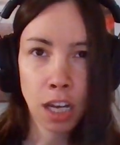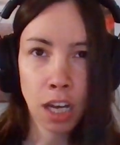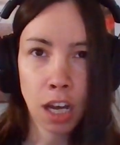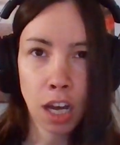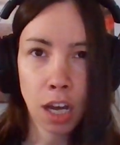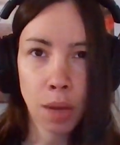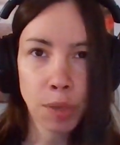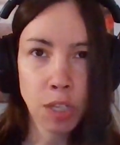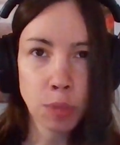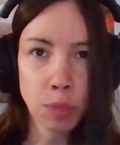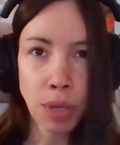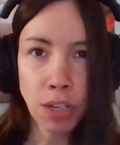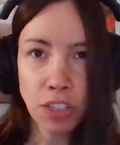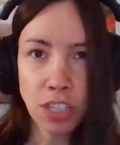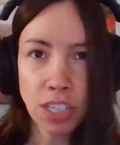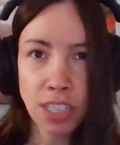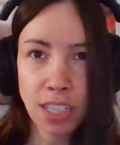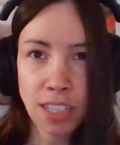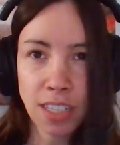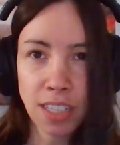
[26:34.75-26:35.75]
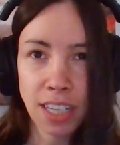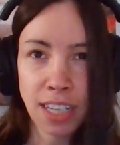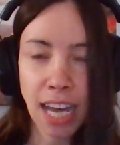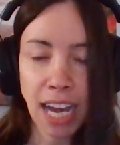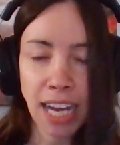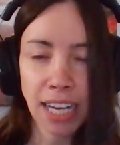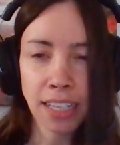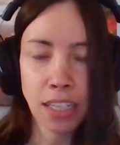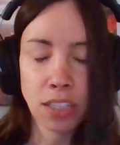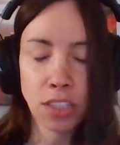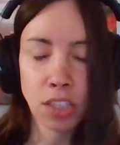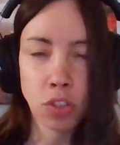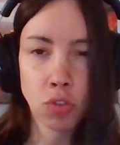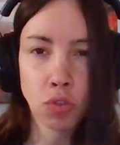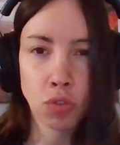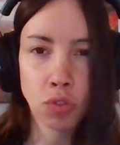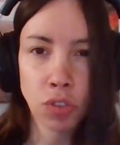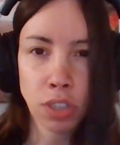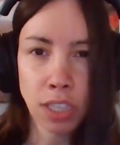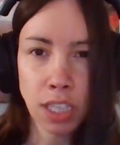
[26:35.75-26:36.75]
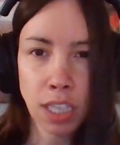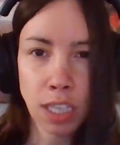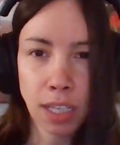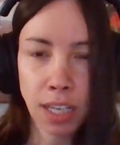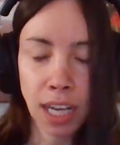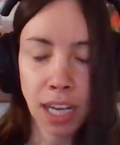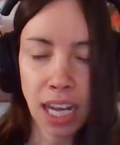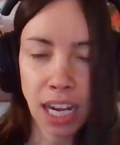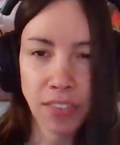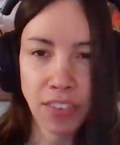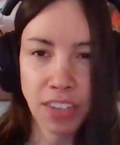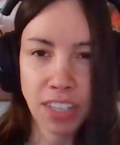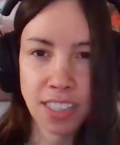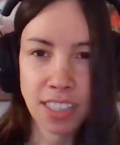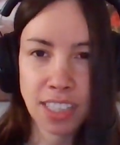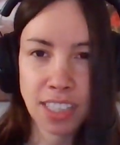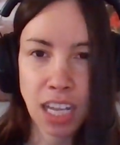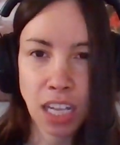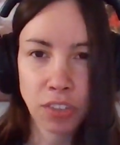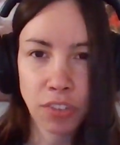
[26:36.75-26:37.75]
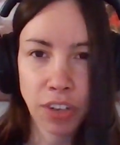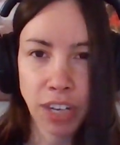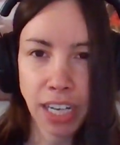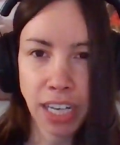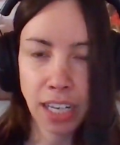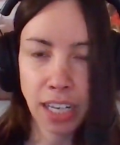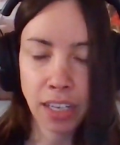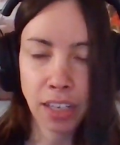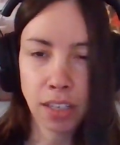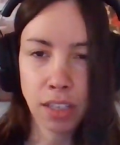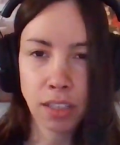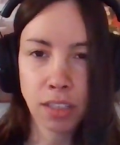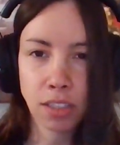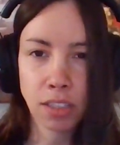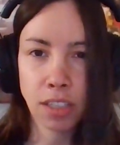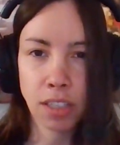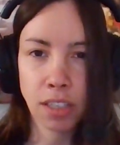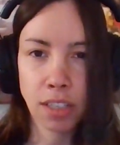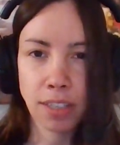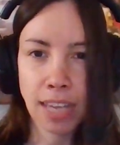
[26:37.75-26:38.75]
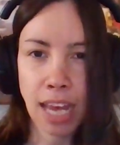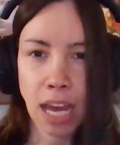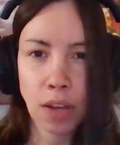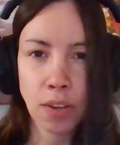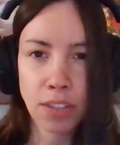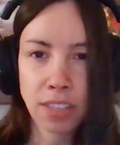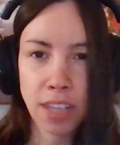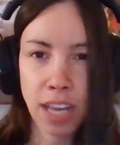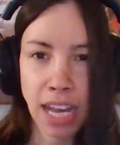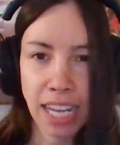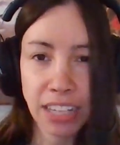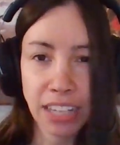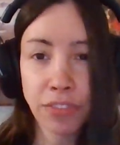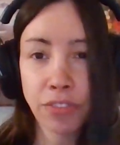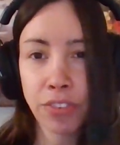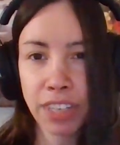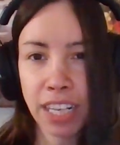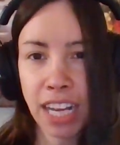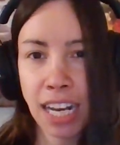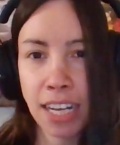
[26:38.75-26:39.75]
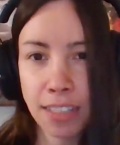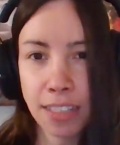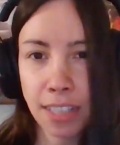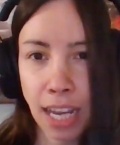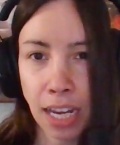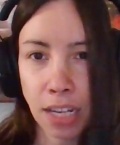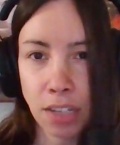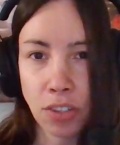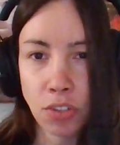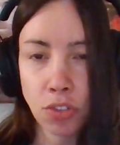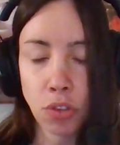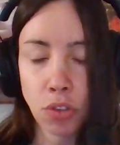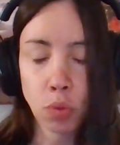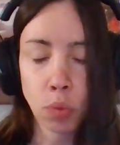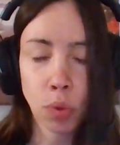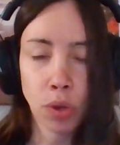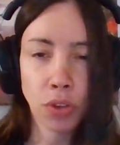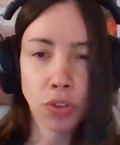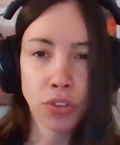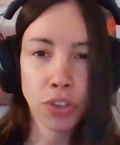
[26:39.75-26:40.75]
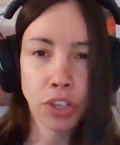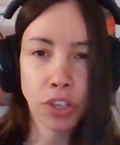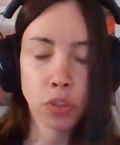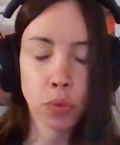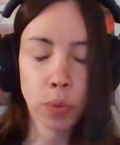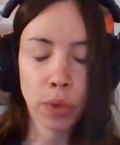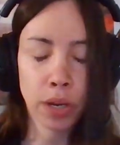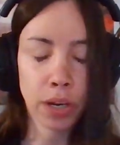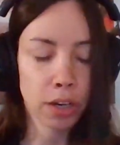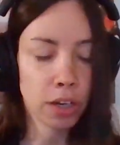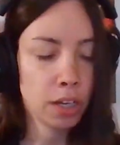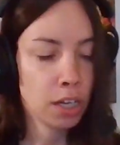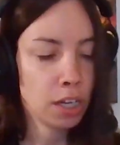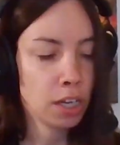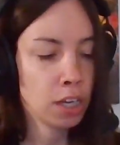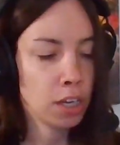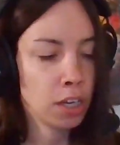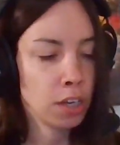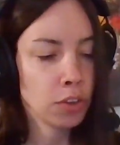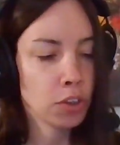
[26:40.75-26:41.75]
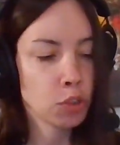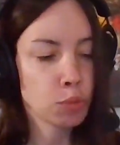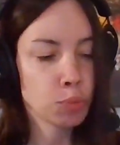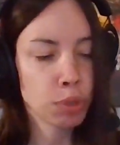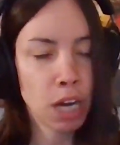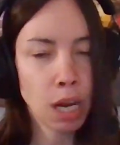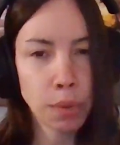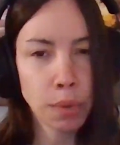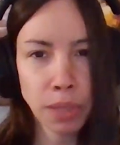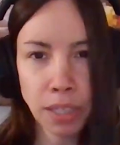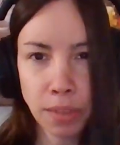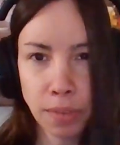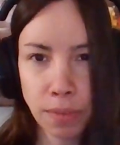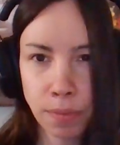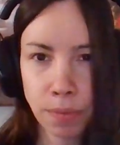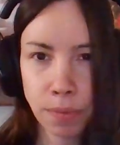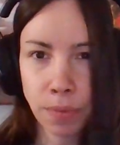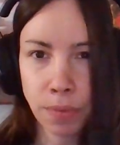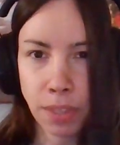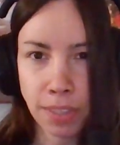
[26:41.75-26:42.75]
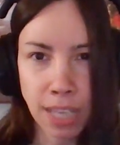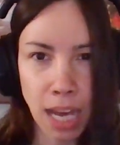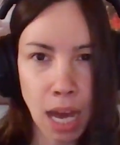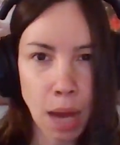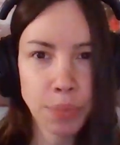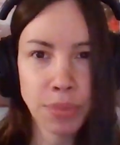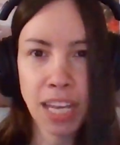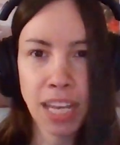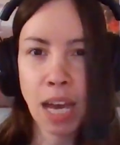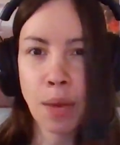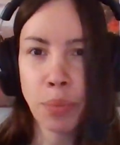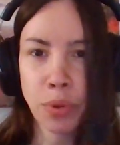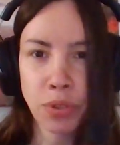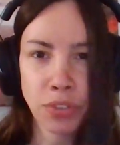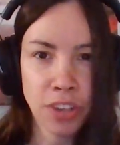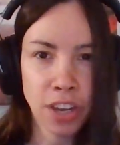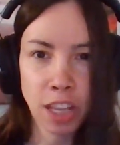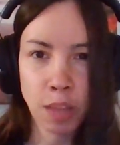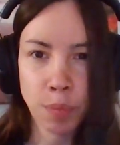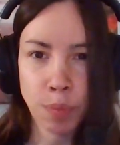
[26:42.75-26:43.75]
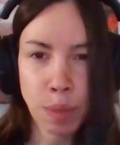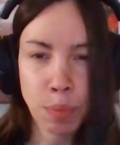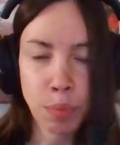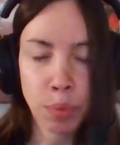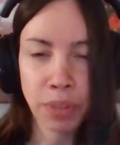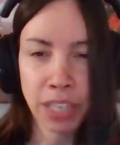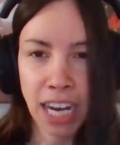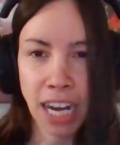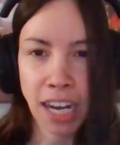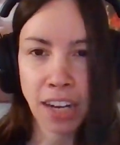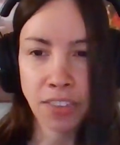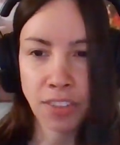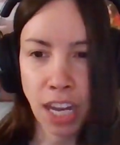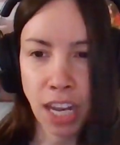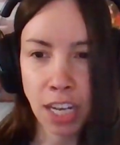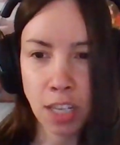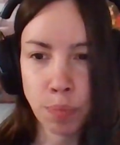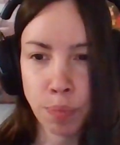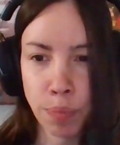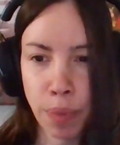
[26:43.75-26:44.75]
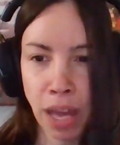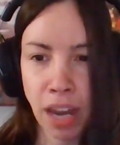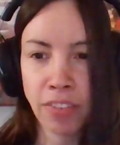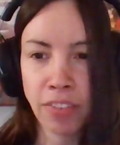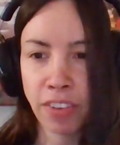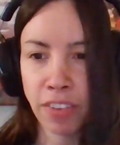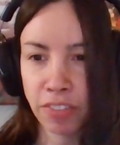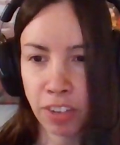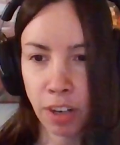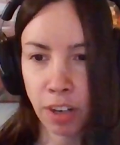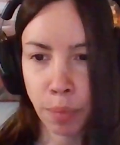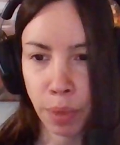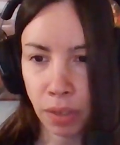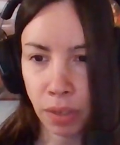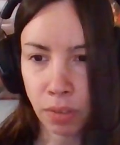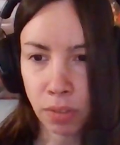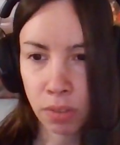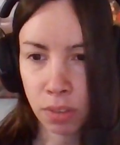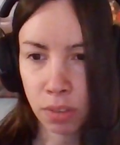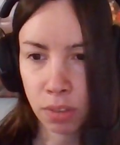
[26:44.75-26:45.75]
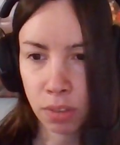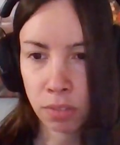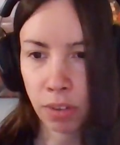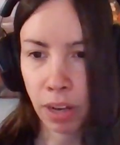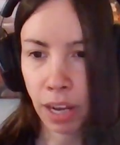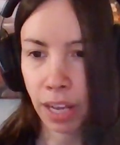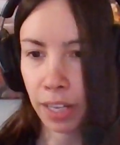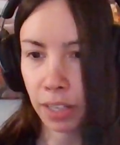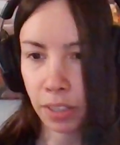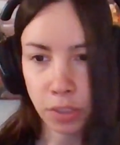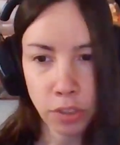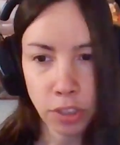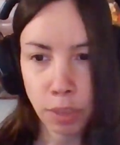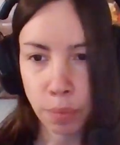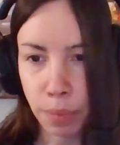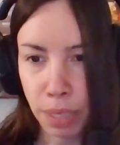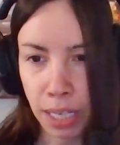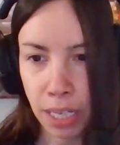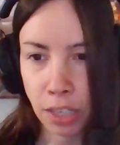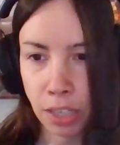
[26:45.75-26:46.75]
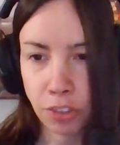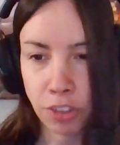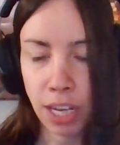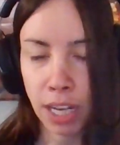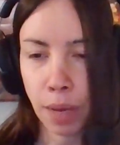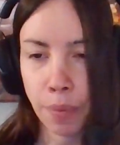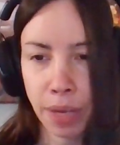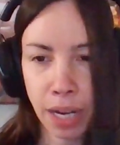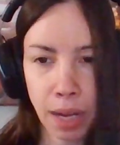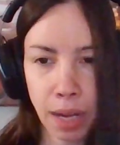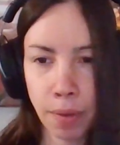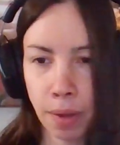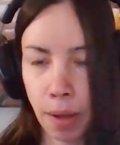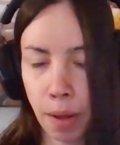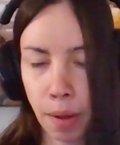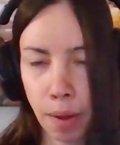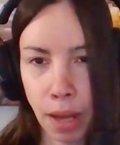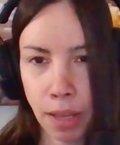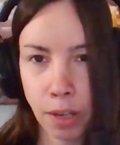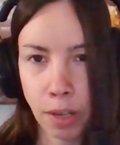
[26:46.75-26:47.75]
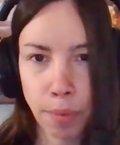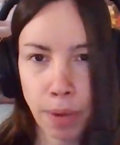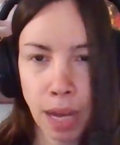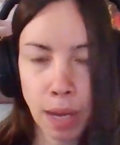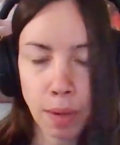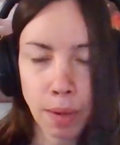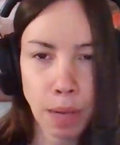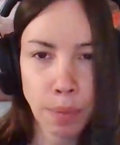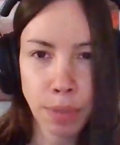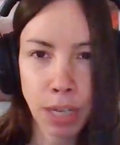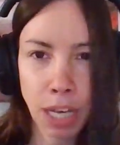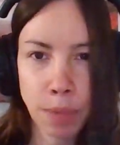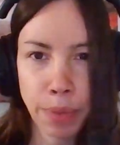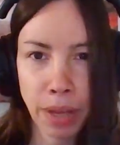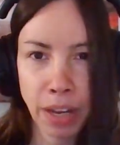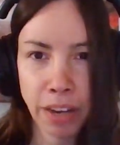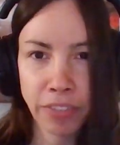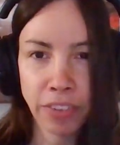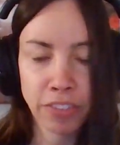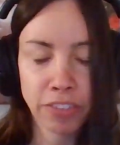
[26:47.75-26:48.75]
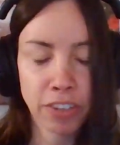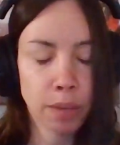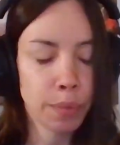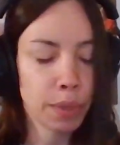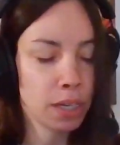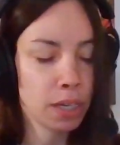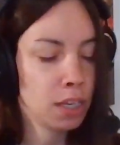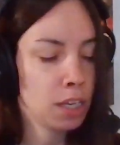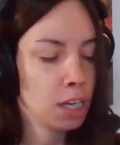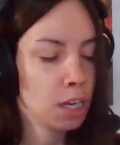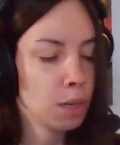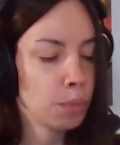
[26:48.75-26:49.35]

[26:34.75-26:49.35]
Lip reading: But especially since the 90s, it's really kind of accelerated to the downside, even for the United States. And so it's one of those things where there's probably the top 10% of the people in the United States benefit from it, right? Including me indirectly. I probably benefit from it.